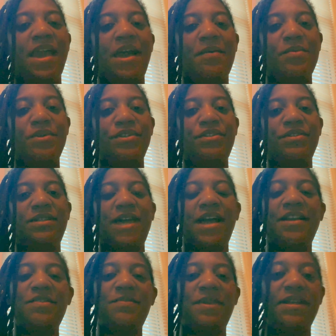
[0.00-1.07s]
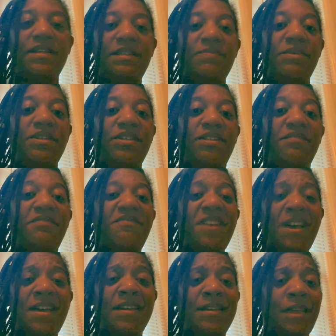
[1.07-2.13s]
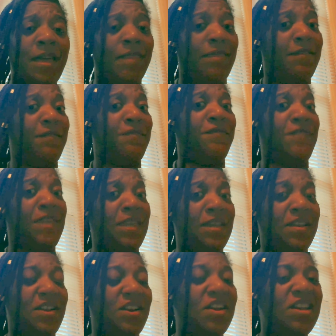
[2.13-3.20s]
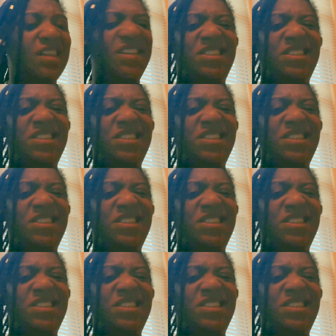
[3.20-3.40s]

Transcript: I want to document as much of the fun, the fear,